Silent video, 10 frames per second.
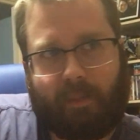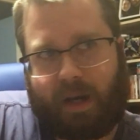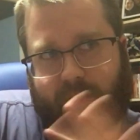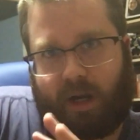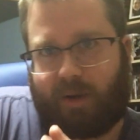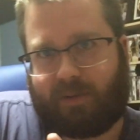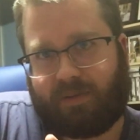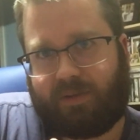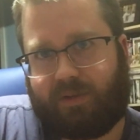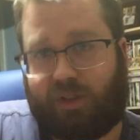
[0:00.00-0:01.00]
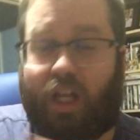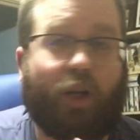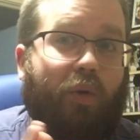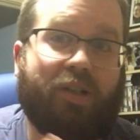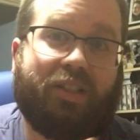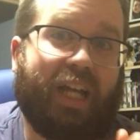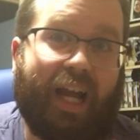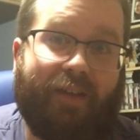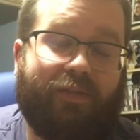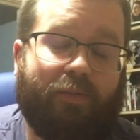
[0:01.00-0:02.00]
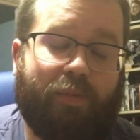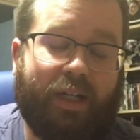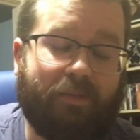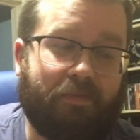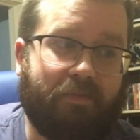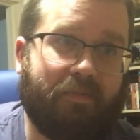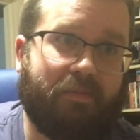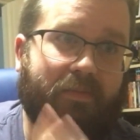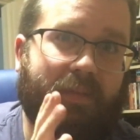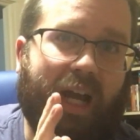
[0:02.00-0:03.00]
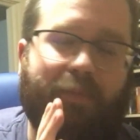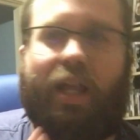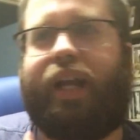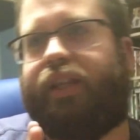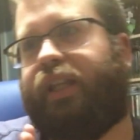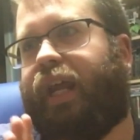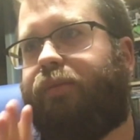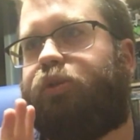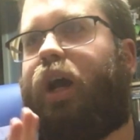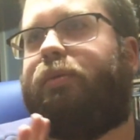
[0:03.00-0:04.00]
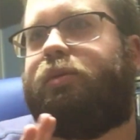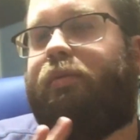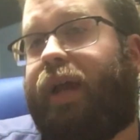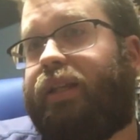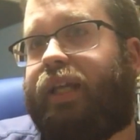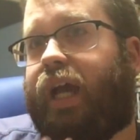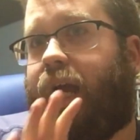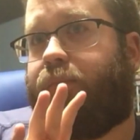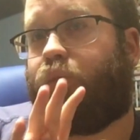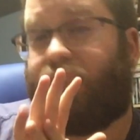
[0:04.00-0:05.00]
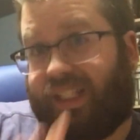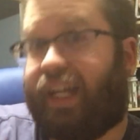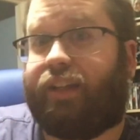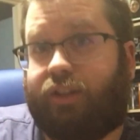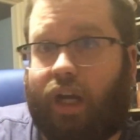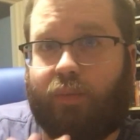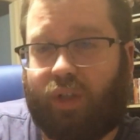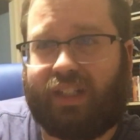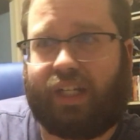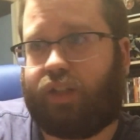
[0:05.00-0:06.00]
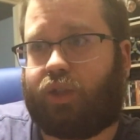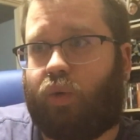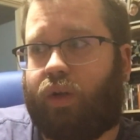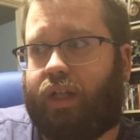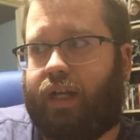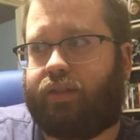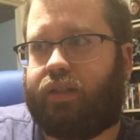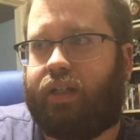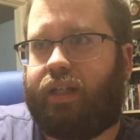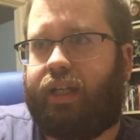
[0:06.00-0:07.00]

I don't know. There's a lot of questions I have, but I'm liking the name drops, but mainly I'm really digging the storylines.